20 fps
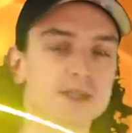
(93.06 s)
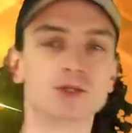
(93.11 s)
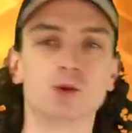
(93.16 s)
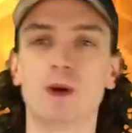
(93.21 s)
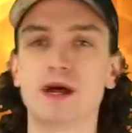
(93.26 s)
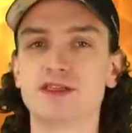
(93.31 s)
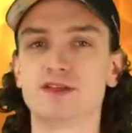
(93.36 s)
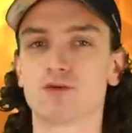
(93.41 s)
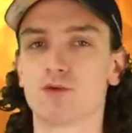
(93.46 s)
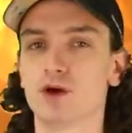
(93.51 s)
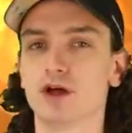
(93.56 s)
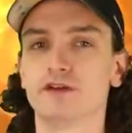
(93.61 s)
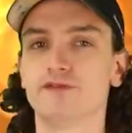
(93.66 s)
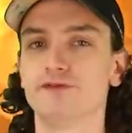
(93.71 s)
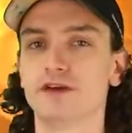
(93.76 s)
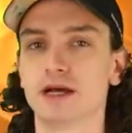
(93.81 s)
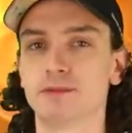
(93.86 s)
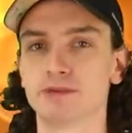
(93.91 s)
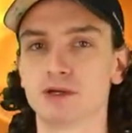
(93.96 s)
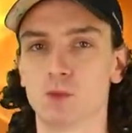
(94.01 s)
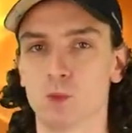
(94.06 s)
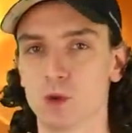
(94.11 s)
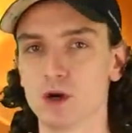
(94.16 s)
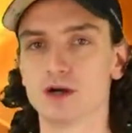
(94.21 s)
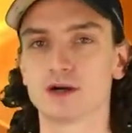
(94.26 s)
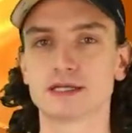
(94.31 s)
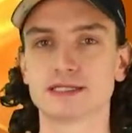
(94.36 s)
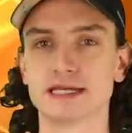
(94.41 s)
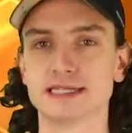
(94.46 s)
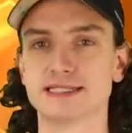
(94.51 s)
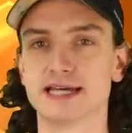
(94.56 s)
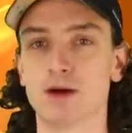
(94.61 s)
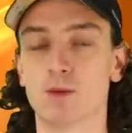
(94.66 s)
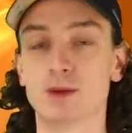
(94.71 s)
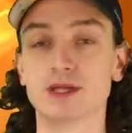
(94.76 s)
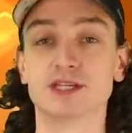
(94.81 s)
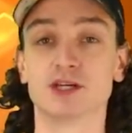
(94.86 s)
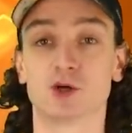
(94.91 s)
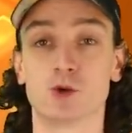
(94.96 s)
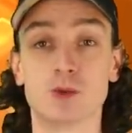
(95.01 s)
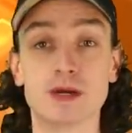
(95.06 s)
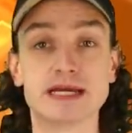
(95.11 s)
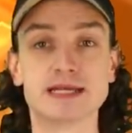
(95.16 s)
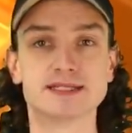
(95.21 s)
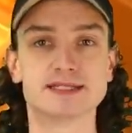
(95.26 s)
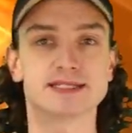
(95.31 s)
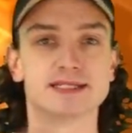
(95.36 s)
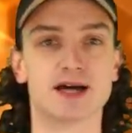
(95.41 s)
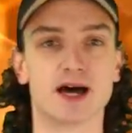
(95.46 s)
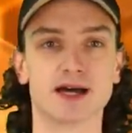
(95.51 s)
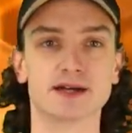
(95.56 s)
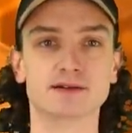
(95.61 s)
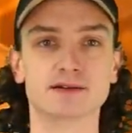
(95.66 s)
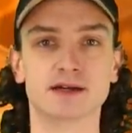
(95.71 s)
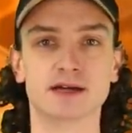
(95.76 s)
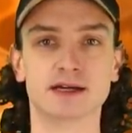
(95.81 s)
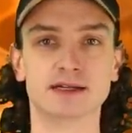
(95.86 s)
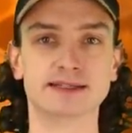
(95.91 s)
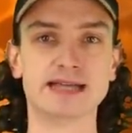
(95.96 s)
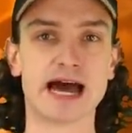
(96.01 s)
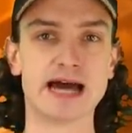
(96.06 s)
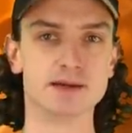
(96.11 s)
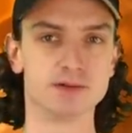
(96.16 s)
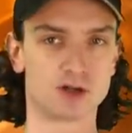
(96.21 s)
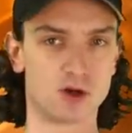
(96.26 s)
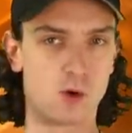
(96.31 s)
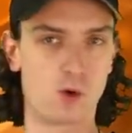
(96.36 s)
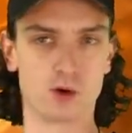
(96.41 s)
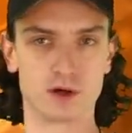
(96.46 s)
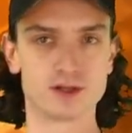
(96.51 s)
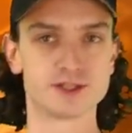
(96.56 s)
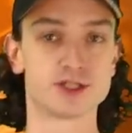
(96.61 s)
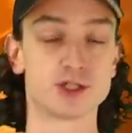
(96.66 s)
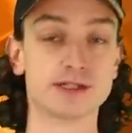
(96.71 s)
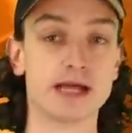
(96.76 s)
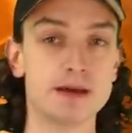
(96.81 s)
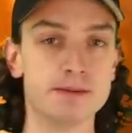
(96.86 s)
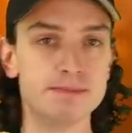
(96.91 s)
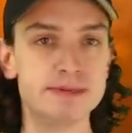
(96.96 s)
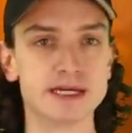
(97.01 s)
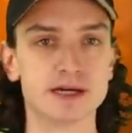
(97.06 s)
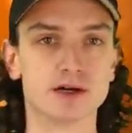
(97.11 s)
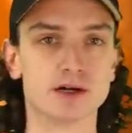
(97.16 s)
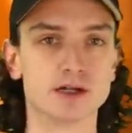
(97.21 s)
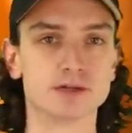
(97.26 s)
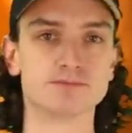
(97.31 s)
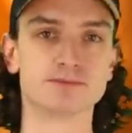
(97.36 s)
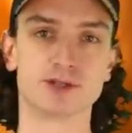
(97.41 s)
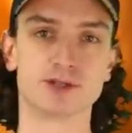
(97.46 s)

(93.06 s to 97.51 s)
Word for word: The way the royal family works is that when the queen is done that course or that meal,